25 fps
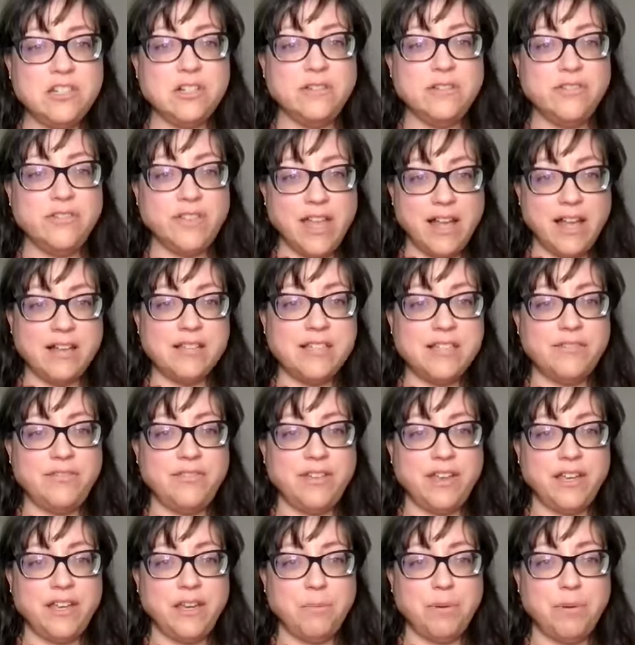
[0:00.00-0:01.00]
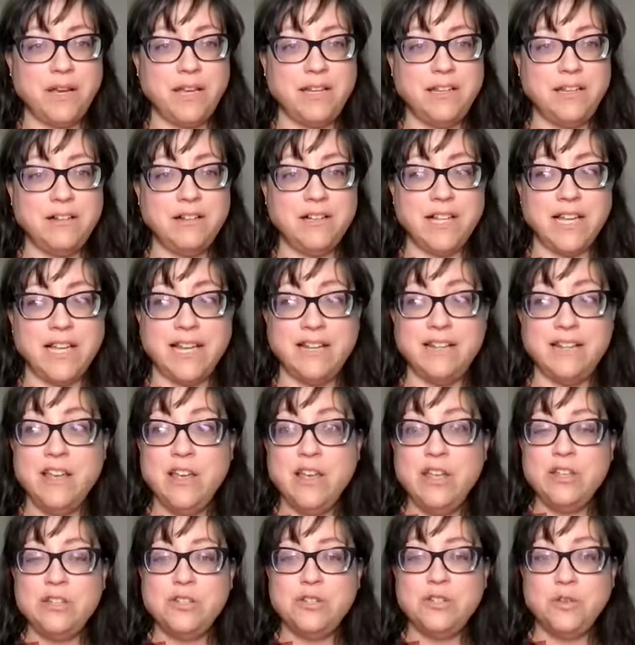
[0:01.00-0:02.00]
of calcifying your pineal gland.
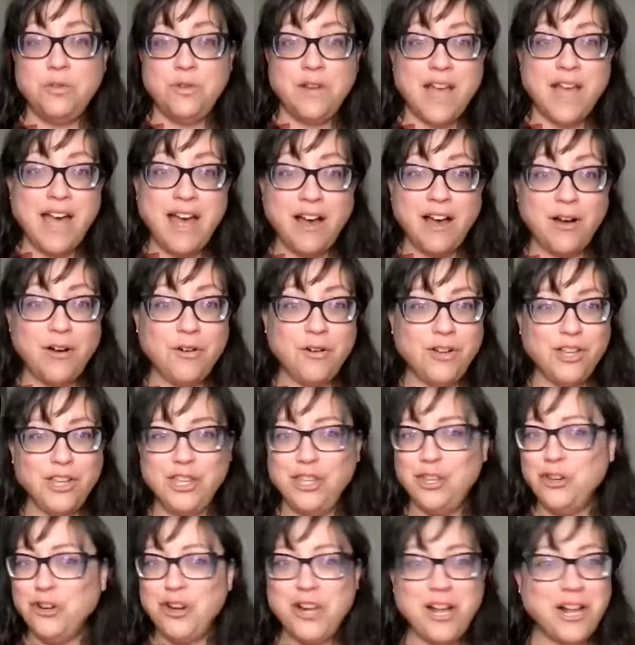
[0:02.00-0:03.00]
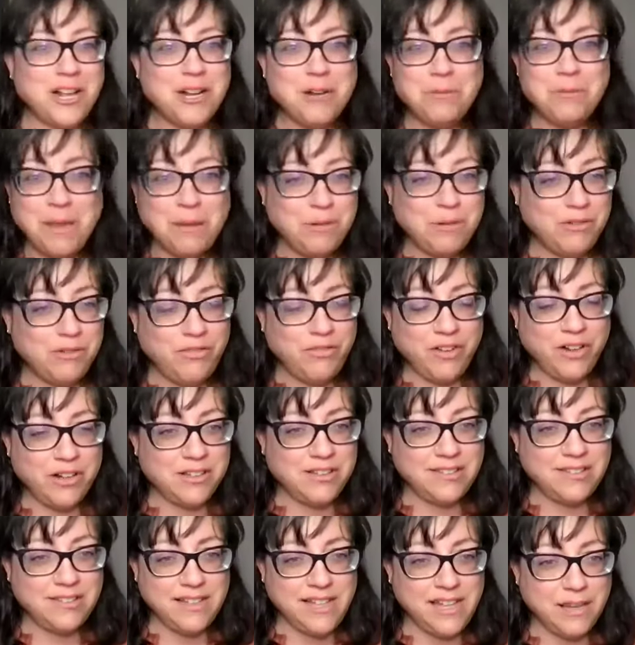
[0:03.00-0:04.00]
So now you're not going to be able to fall
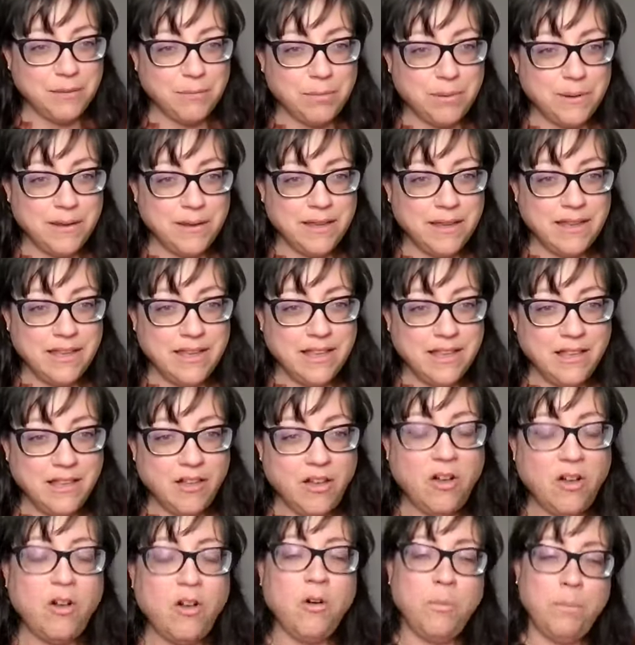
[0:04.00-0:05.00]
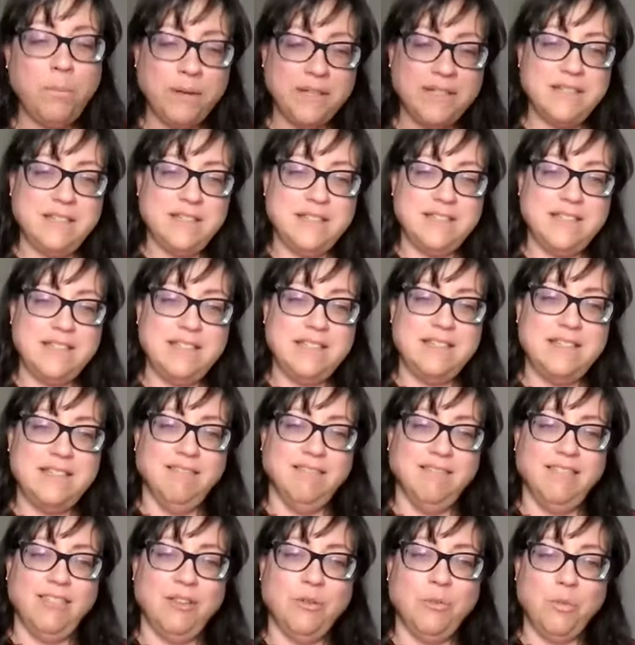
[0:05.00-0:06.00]
asleep. Oh, but
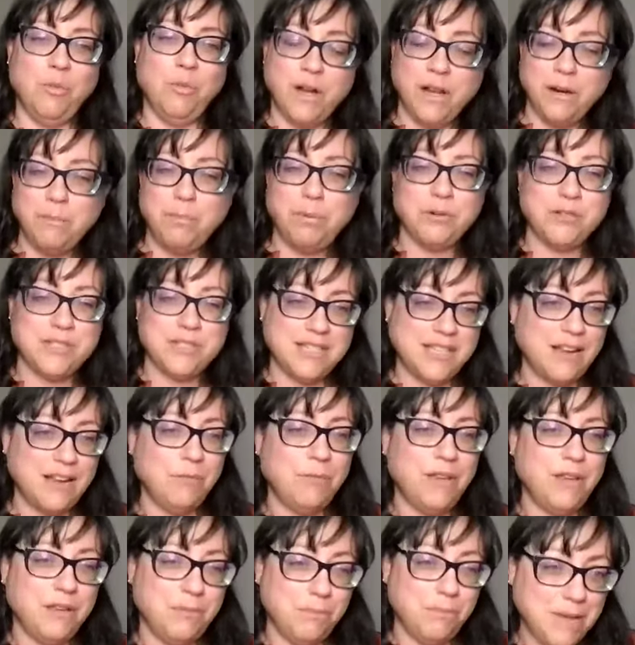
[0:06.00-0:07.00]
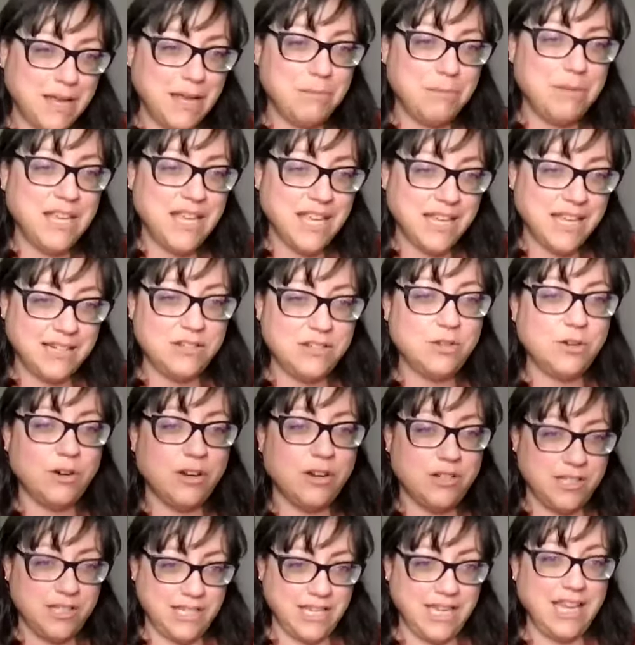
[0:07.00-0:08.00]
the 1% we could maybe get into
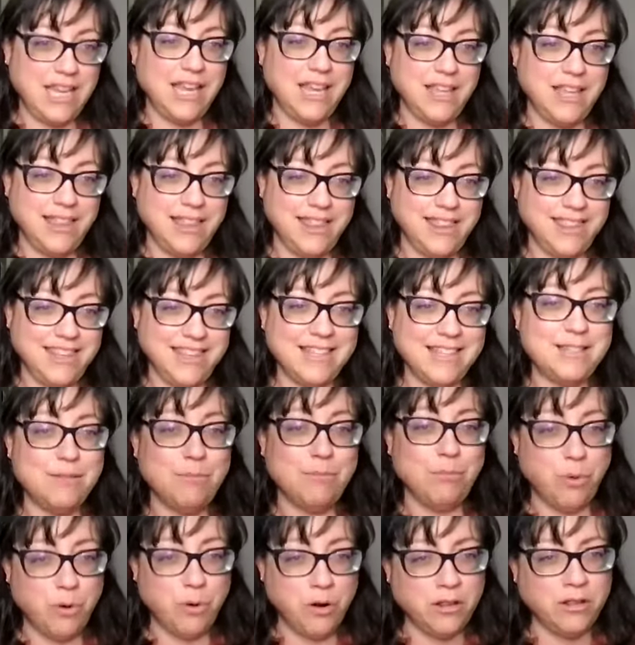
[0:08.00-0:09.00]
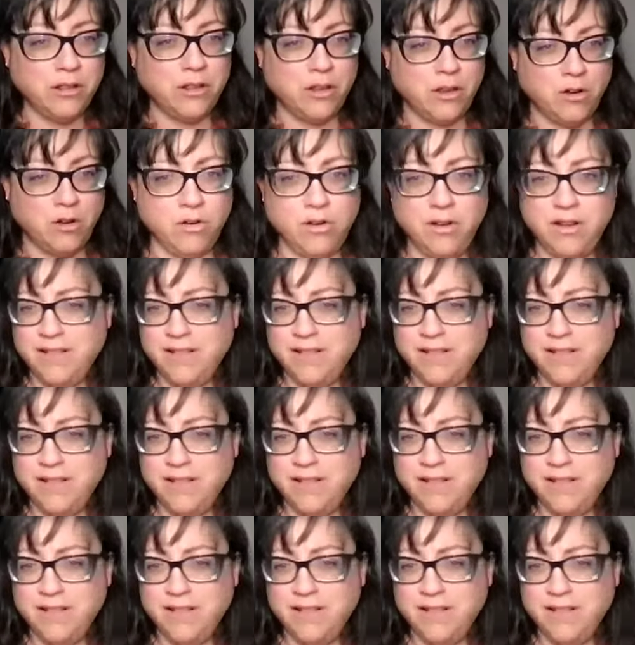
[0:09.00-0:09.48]
our teeth is important though.